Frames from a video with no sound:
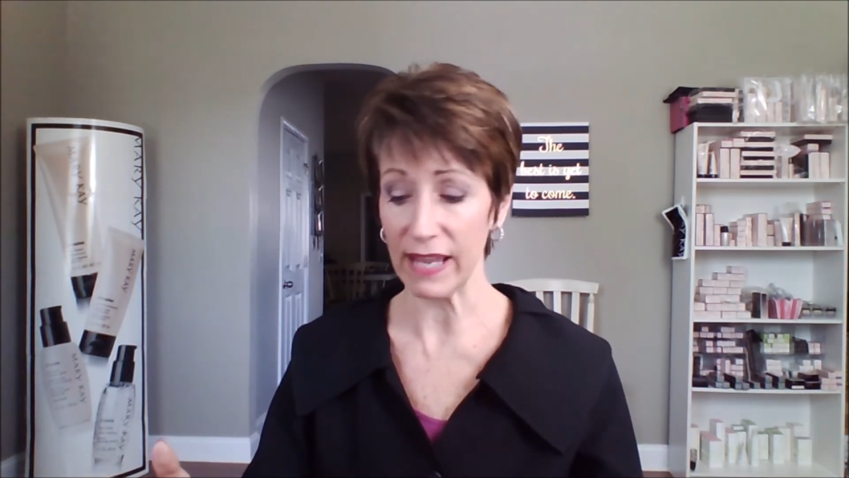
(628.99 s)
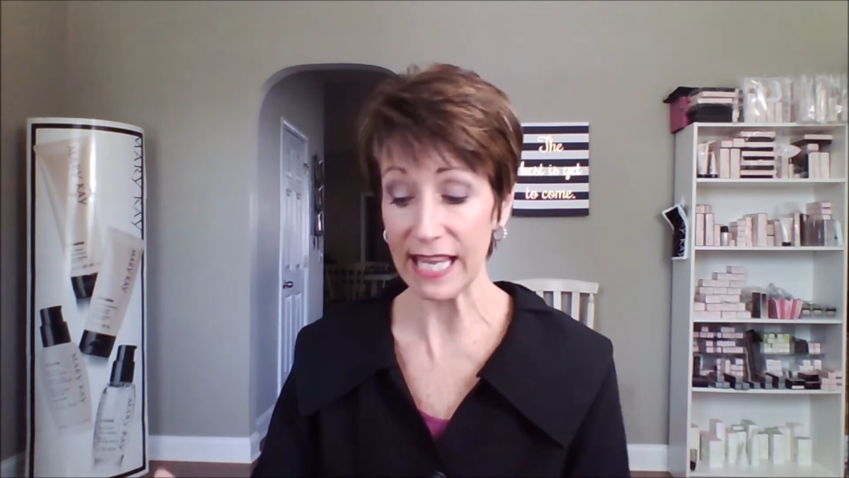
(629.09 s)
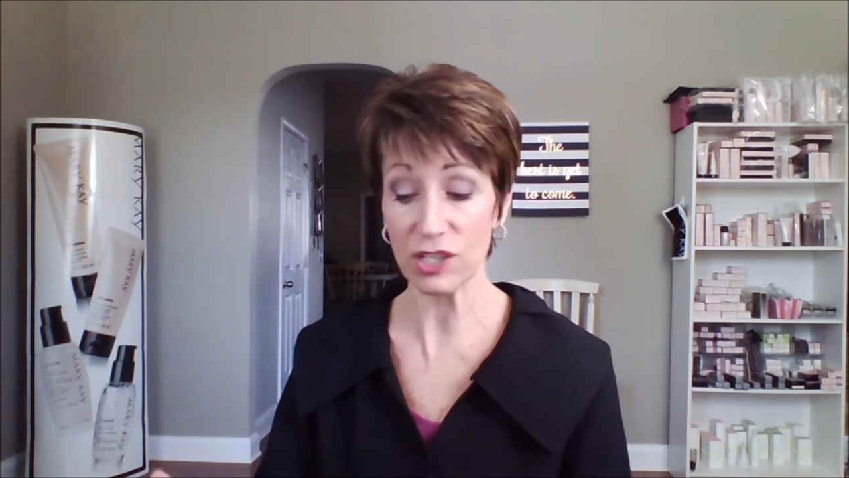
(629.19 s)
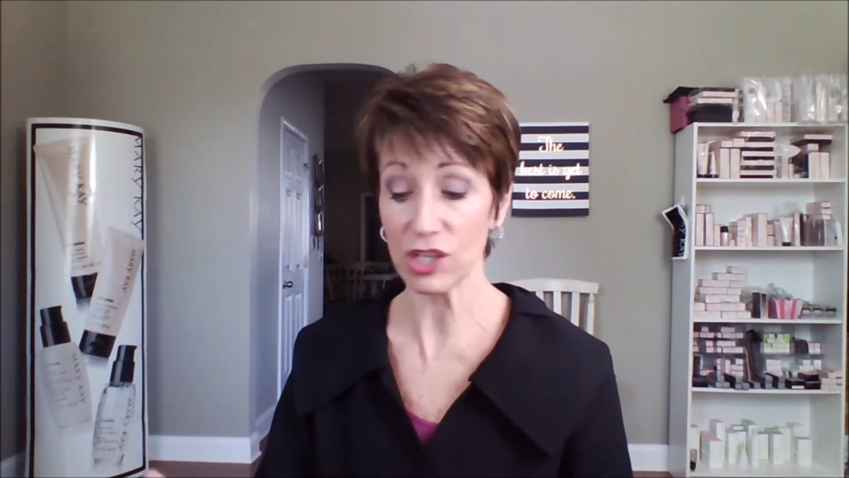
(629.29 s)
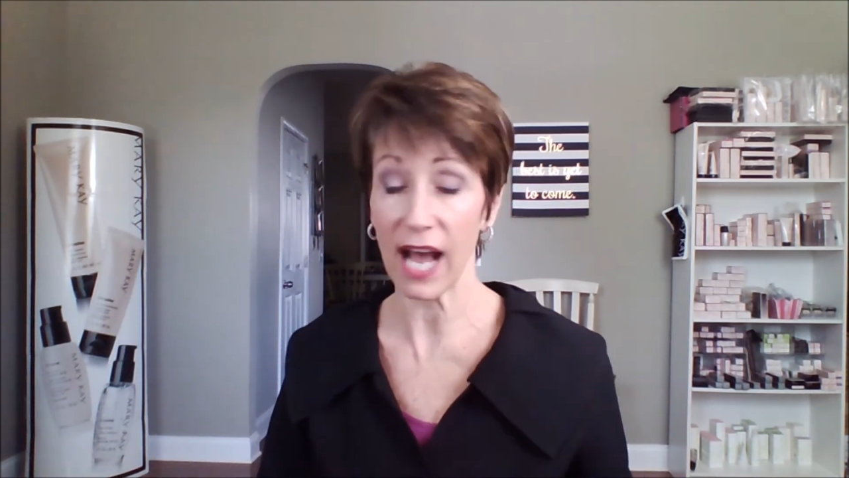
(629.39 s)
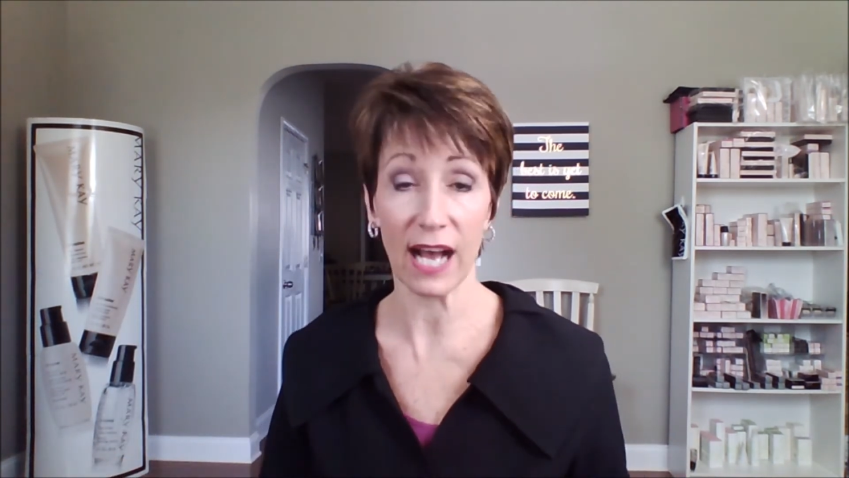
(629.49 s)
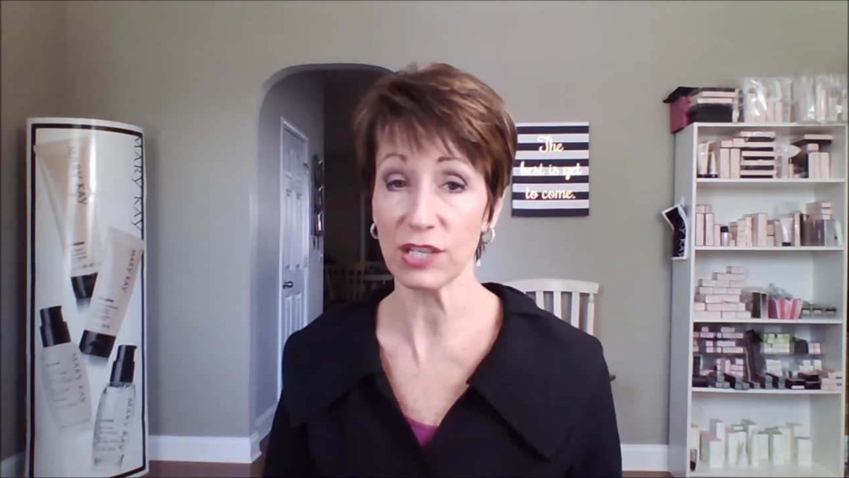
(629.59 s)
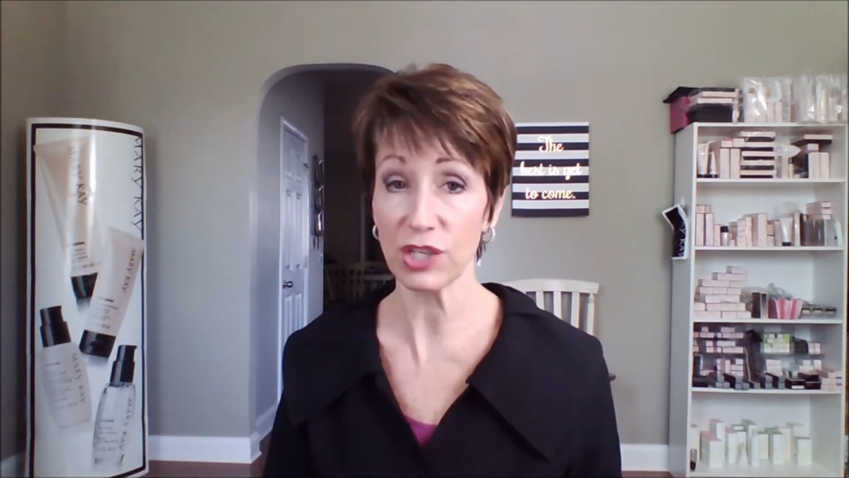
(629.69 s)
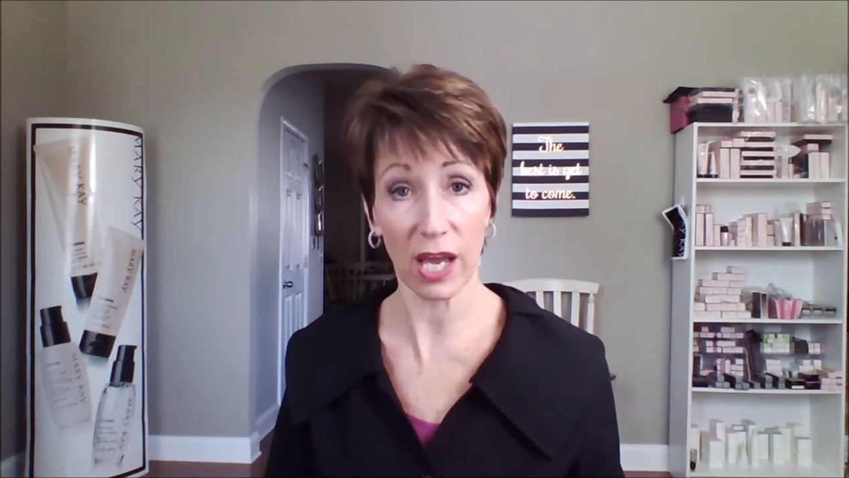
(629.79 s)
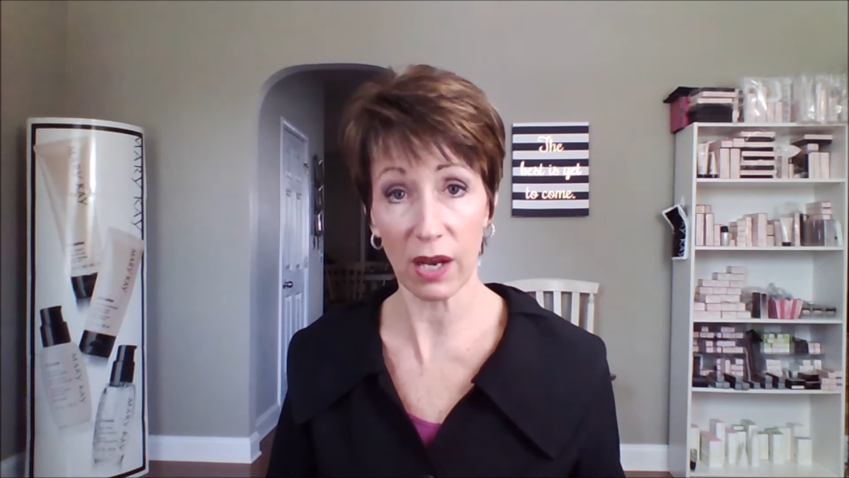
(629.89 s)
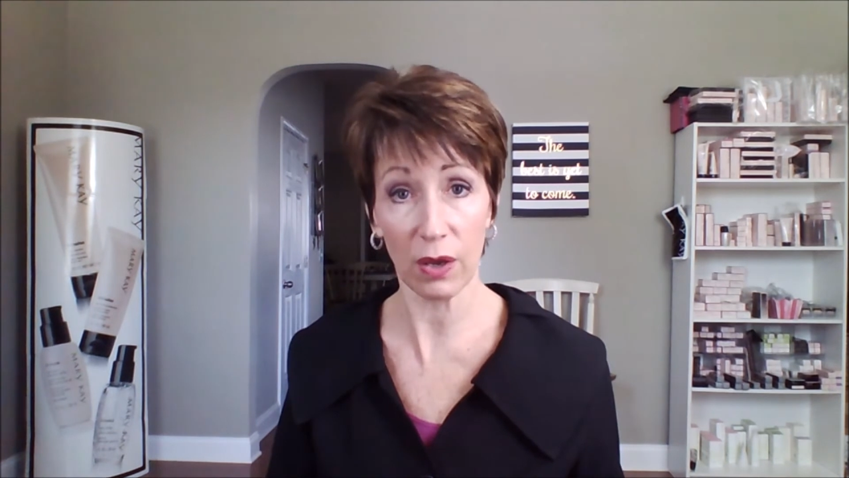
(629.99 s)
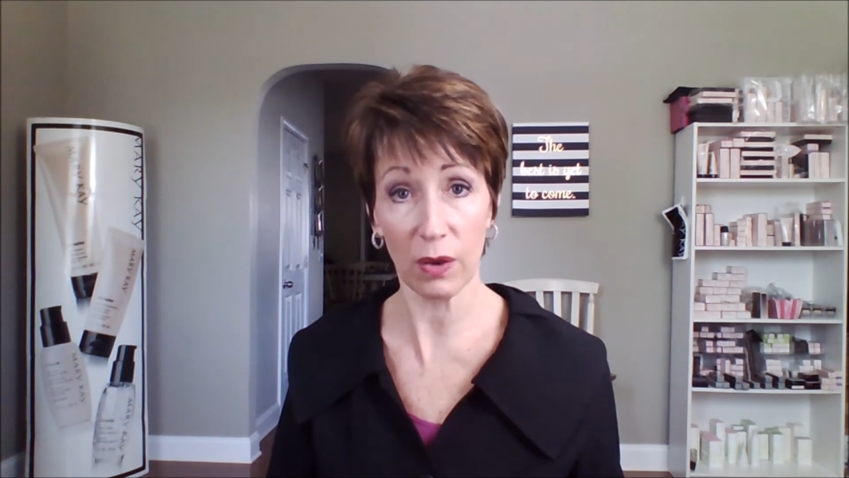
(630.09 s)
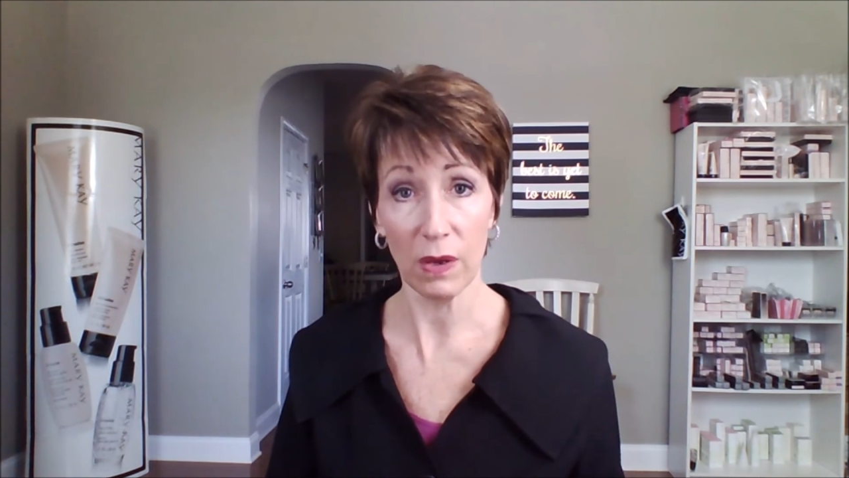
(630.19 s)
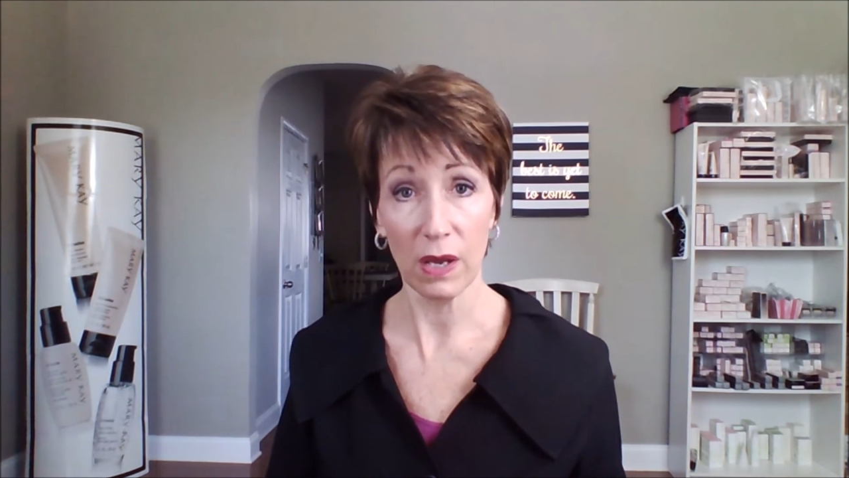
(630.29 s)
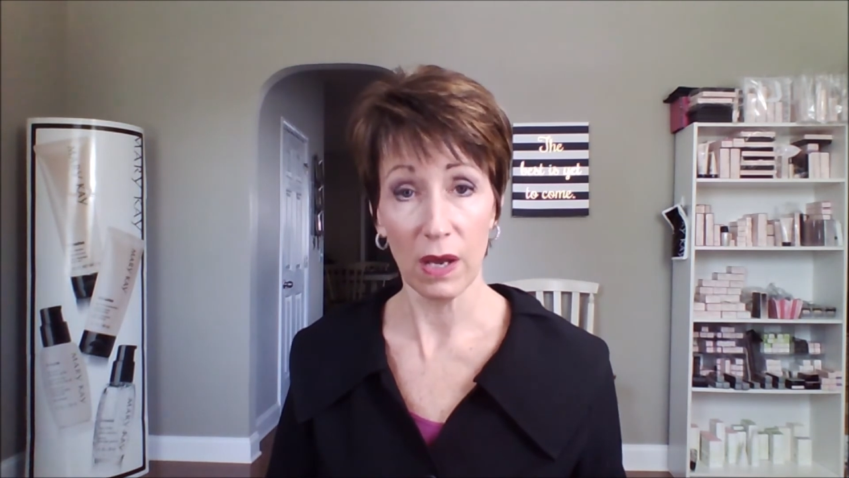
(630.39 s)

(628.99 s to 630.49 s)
each eyeshadow